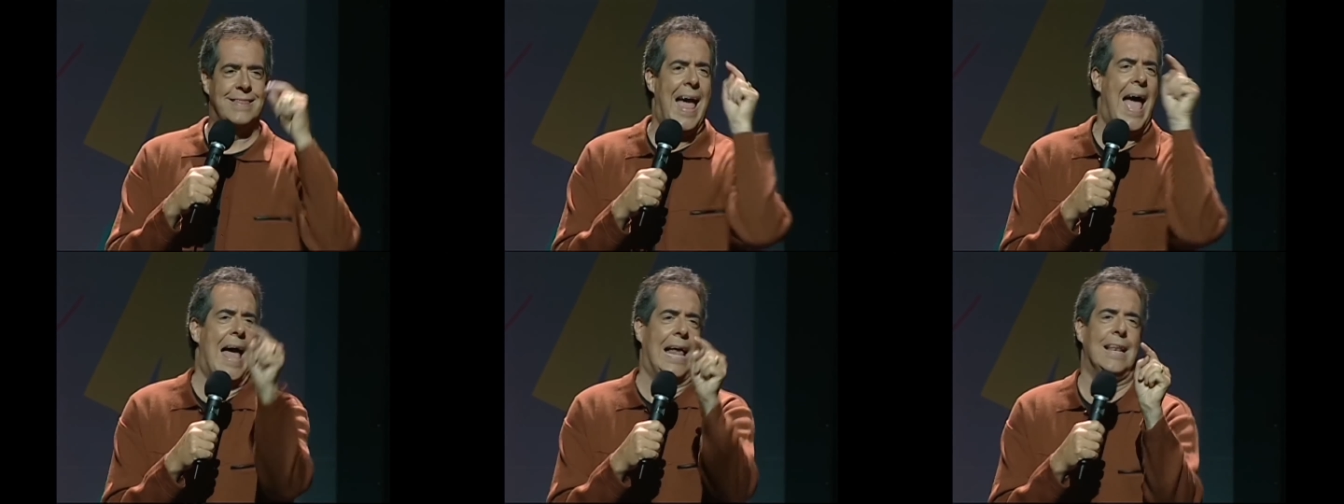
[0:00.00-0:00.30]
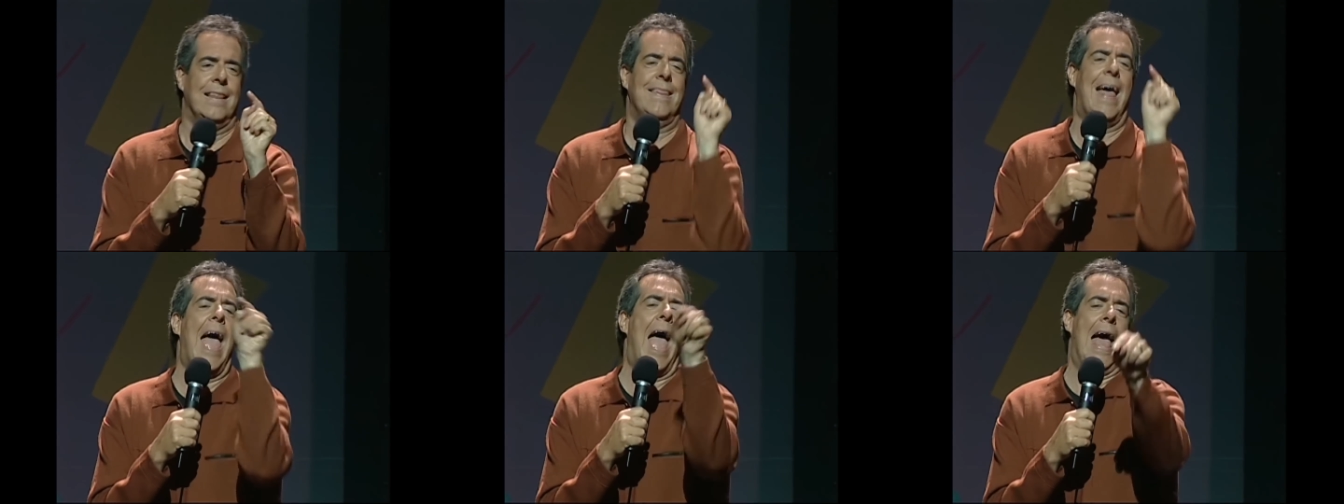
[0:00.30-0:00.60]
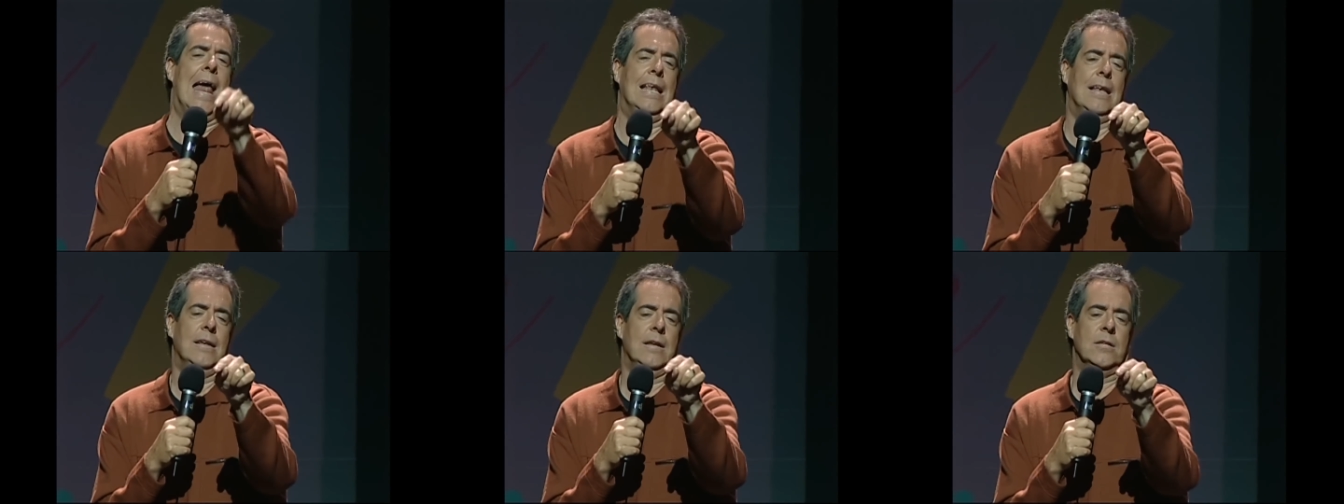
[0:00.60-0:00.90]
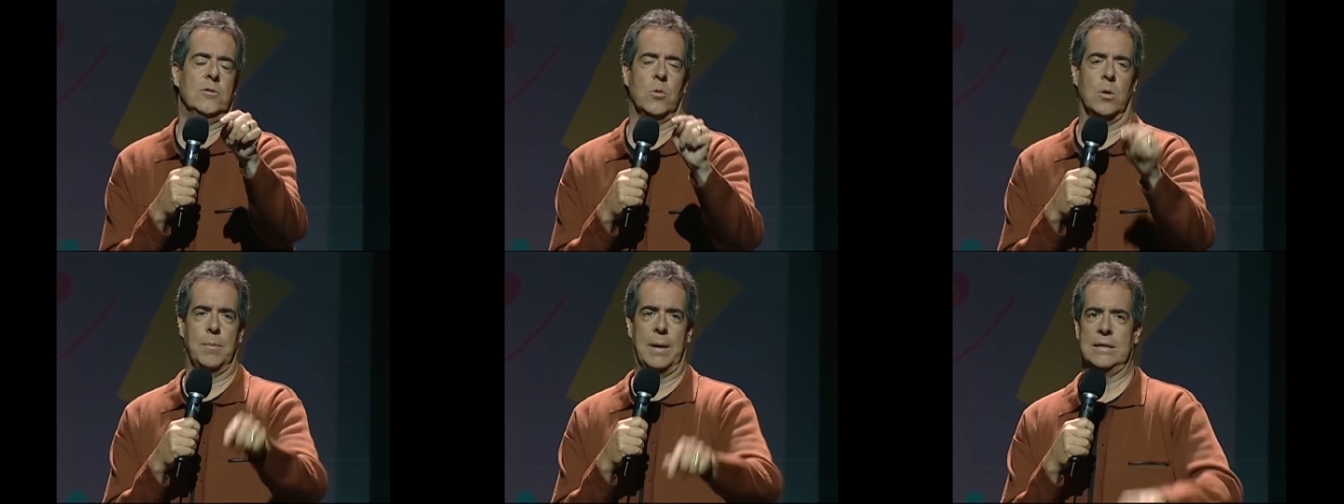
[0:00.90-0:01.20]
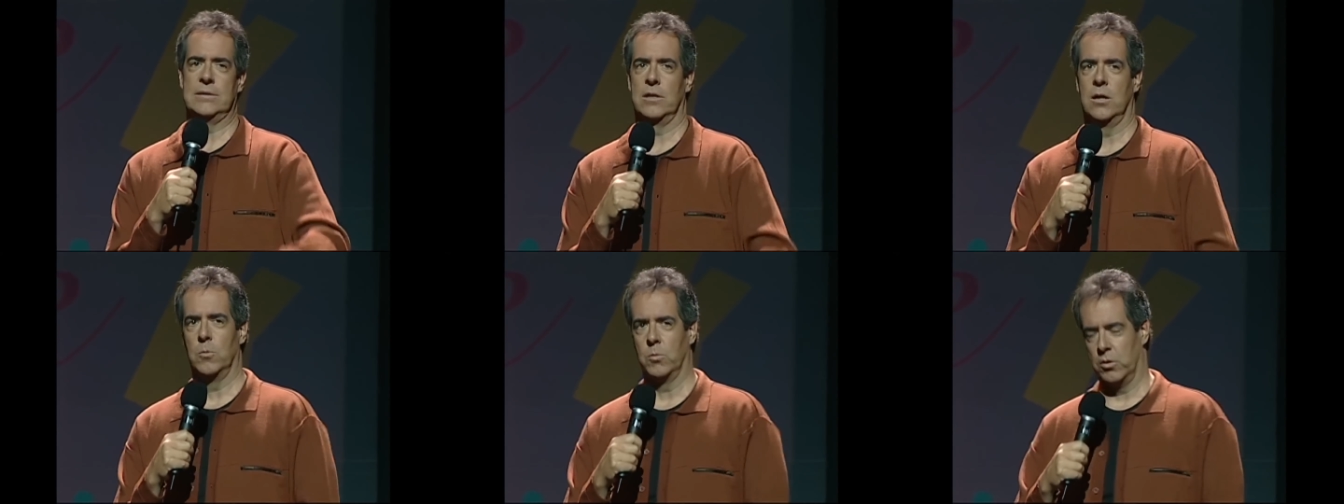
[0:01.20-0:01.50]
That, that is what
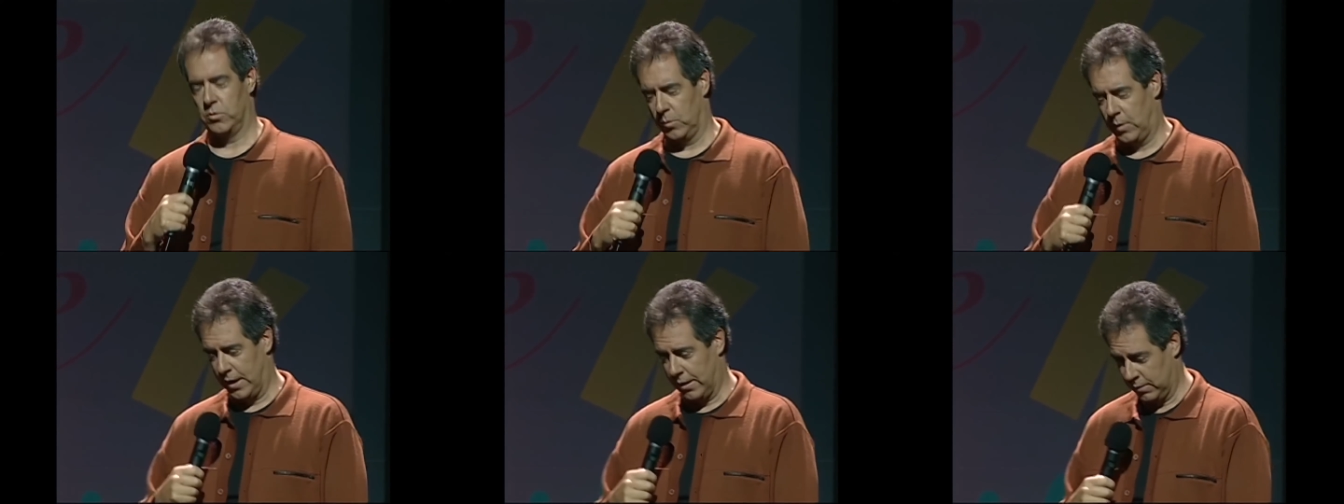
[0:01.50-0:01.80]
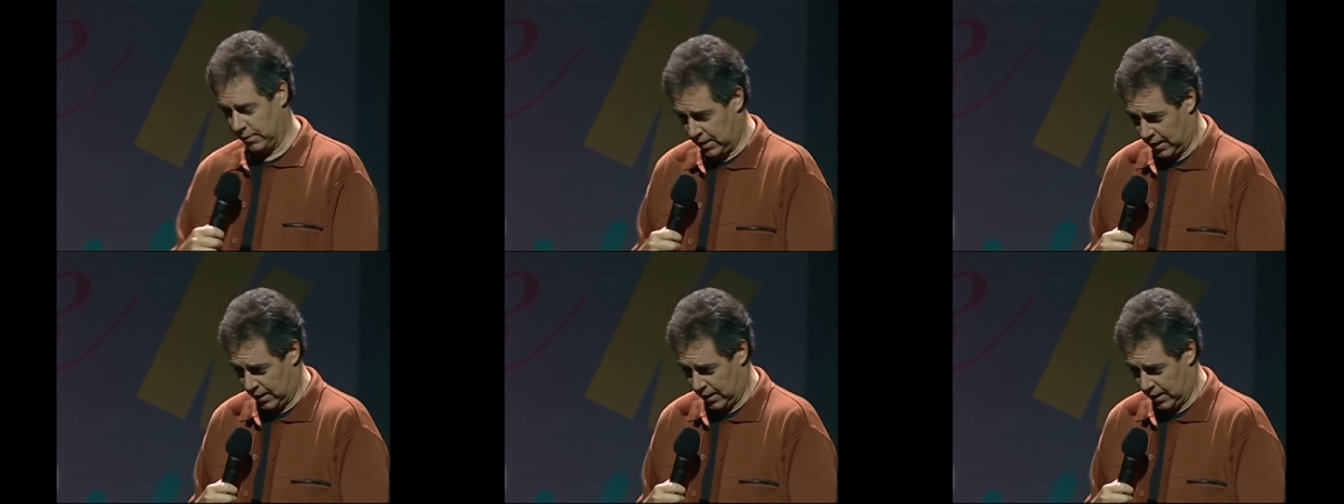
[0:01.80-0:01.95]
makes it all worthwhile.